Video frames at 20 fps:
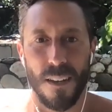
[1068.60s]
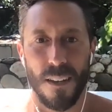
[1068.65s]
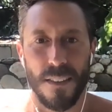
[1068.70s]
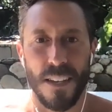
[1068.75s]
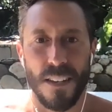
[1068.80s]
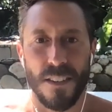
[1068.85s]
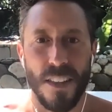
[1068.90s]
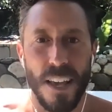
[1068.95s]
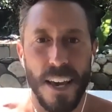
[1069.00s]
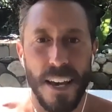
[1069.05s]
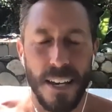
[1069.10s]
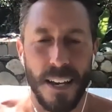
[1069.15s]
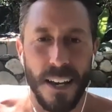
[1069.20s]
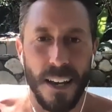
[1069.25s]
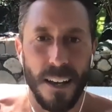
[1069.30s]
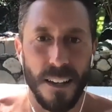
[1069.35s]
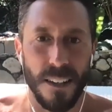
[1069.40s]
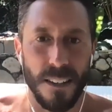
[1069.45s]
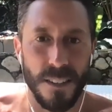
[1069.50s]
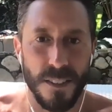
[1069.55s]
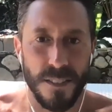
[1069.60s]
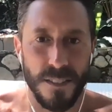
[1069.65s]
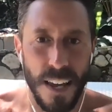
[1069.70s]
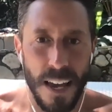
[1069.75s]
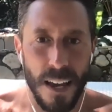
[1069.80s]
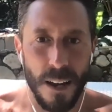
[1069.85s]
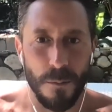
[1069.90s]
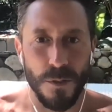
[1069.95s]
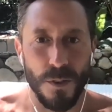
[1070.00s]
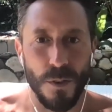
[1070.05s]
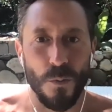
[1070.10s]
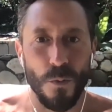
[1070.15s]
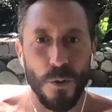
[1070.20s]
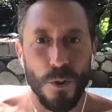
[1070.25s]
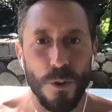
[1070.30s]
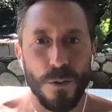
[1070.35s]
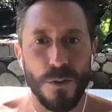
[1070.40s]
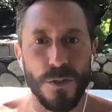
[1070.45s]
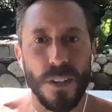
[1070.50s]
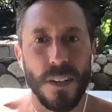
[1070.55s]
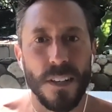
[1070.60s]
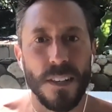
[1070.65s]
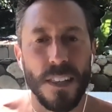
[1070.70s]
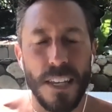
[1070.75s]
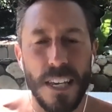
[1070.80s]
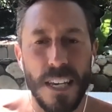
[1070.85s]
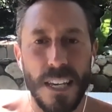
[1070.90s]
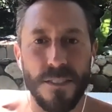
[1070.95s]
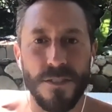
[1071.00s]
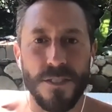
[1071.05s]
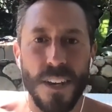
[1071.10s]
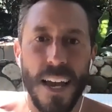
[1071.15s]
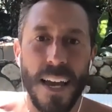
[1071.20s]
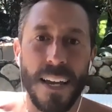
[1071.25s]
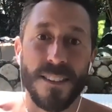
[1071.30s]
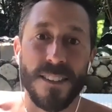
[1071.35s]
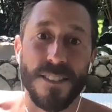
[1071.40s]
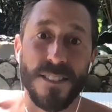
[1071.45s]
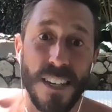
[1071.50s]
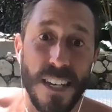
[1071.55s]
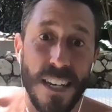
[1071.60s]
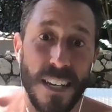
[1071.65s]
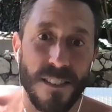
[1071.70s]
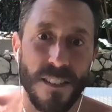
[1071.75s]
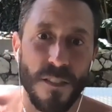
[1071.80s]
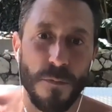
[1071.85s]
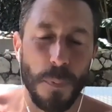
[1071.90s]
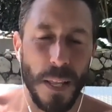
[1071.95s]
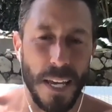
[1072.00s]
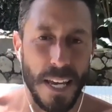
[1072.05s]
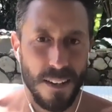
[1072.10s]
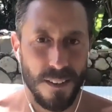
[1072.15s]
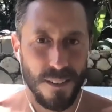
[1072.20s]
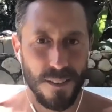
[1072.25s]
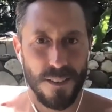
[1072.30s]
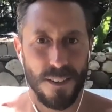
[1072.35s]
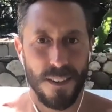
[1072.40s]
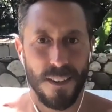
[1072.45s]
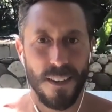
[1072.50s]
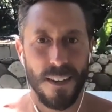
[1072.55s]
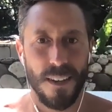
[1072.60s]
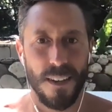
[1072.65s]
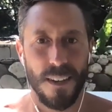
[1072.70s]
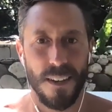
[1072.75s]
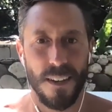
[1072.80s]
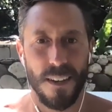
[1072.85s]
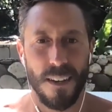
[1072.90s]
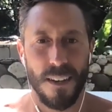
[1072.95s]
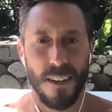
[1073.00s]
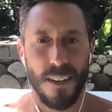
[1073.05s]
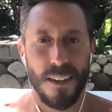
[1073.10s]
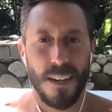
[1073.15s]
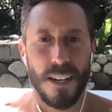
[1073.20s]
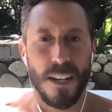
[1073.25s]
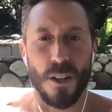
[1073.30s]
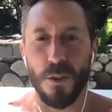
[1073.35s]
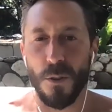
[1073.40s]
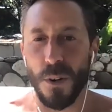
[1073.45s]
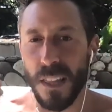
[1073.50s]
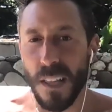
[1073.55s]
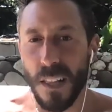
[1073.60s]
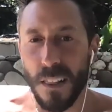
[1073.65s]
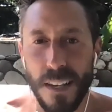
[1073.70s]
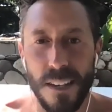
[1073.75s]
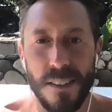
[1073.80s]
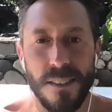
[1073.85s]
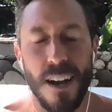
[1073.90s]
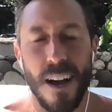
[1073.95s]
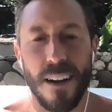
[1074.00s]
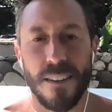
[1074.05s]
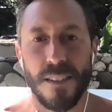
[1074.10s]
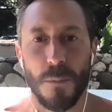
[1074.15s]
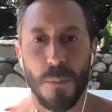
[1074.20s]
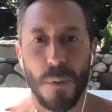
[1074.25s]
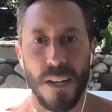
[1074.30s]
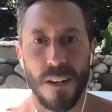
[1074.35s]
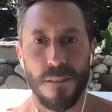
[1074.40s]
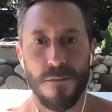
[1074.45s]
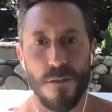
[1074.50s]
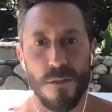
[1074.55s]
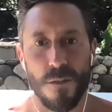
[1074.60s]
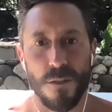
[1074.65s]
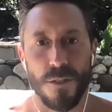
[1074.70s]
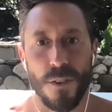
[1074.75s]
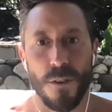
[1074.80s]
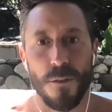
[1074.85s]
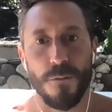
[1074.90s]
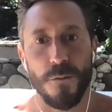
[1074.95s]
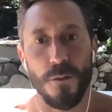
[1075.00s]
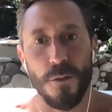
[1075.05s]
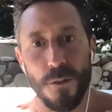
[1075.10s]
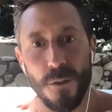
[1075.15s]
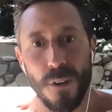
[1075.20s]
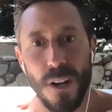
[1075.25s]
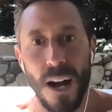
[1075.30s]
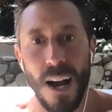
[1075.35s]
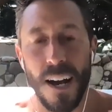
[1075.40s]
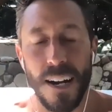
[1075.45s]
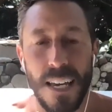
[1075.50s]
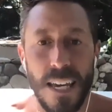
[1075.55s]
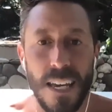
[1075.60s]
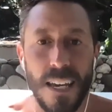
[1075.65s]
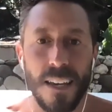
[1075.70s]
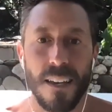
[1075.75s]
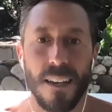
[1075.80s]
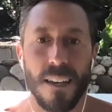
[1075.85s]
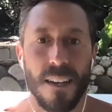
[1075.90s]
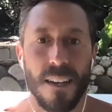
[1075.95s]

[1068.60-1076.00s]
things like stems, roots, leaves, and seeds of plants, including the least toxic plant foods, fruit, honey,